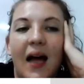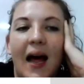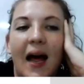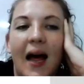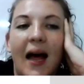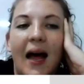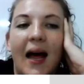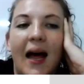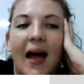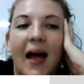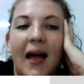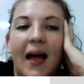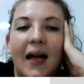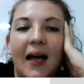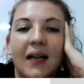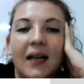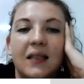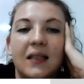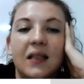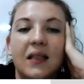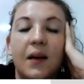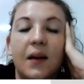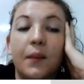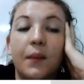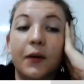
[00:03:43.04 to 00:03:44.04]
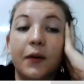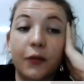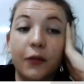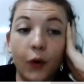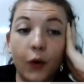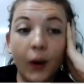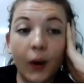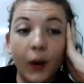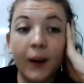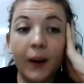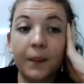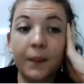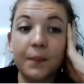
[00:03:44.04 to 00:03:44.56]
And number
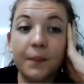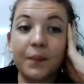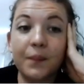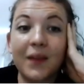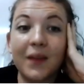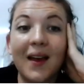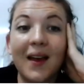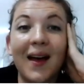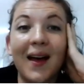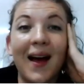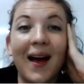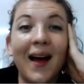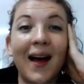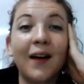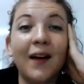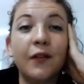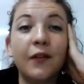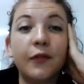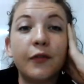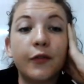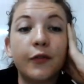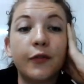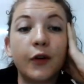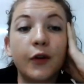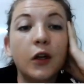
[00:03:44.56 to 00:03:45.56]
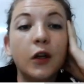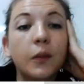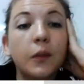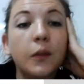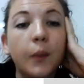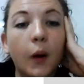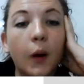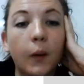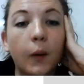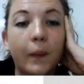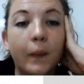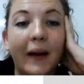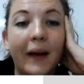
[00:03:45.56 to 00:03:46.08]
4, a
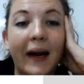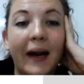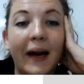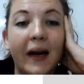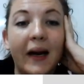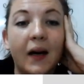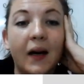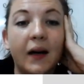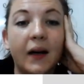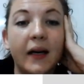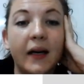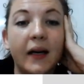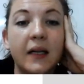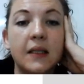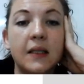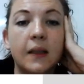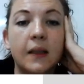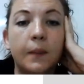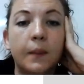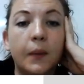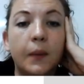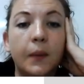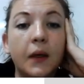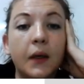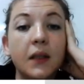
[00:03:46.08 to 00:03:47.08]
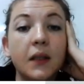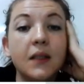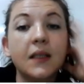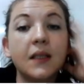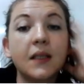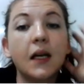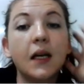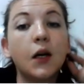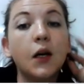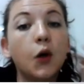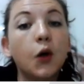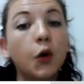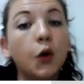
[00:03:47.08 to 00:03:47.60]
football player is a
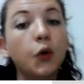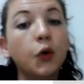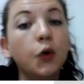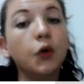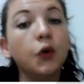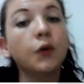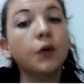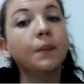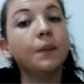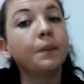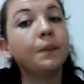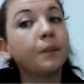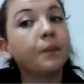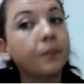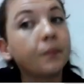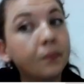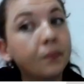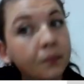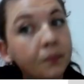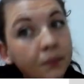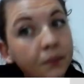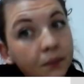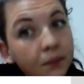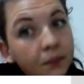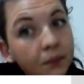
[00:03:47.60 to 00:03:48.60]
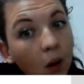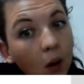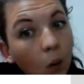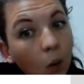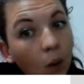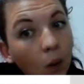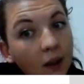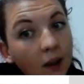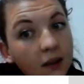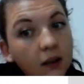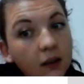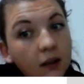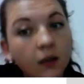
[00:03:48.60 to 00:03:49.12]
person who,
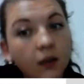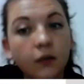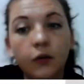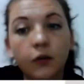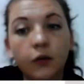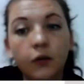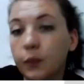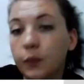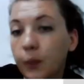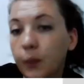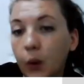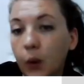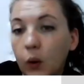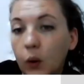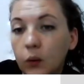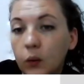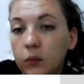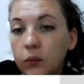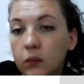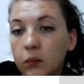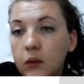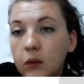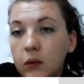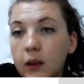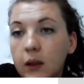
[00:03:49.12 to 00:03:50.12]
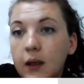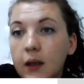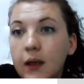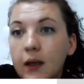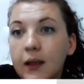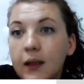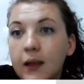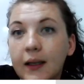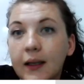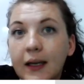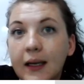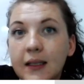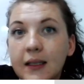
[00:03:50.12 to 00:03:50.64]
what football?
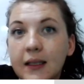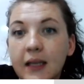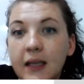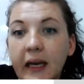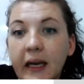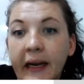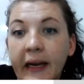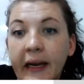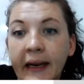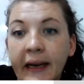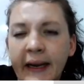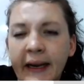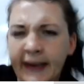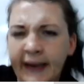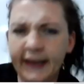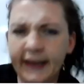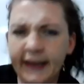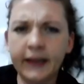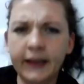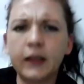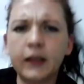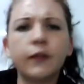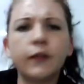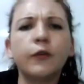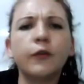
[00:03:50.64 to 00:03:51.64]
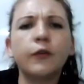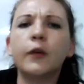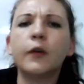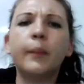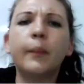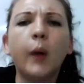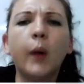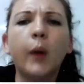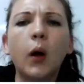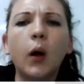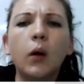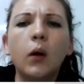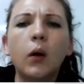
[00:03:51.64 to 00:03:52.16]
Does he eat the
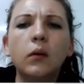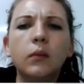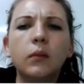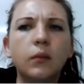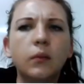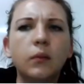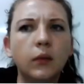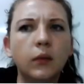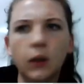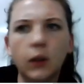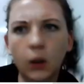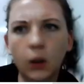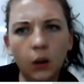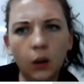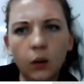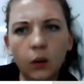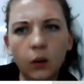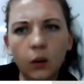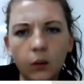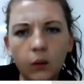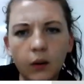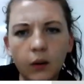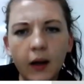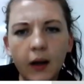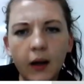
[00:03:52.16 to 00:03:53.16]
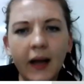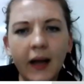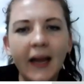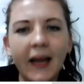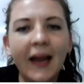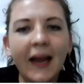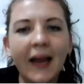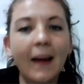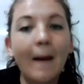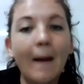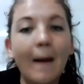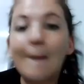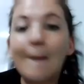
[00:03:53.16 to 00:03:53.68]
football? No,
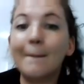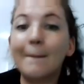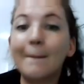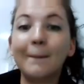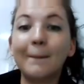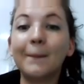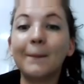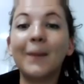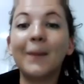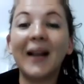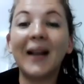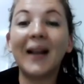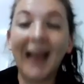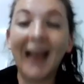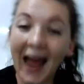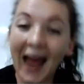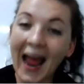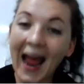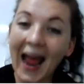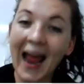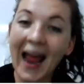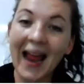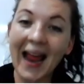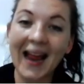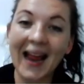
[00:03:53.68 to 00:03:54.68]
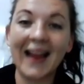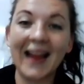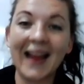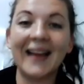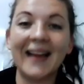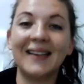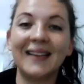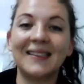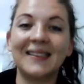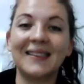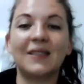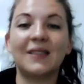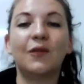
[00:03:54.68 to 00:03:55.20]
he
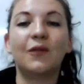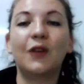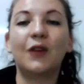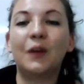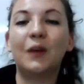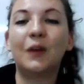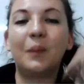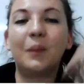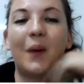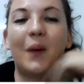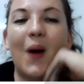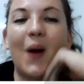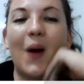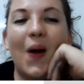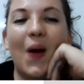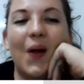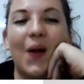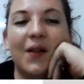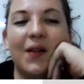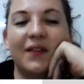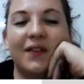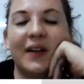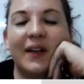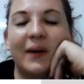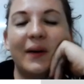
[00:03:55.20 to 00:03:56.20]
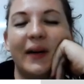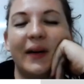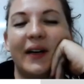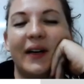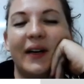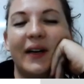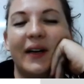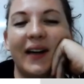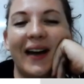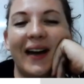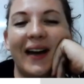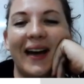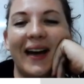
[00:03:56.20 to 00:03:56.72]
plays football. Very
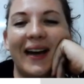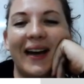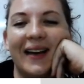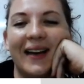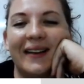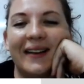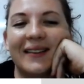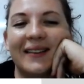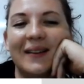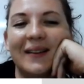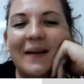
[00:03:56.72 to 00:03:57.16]
good.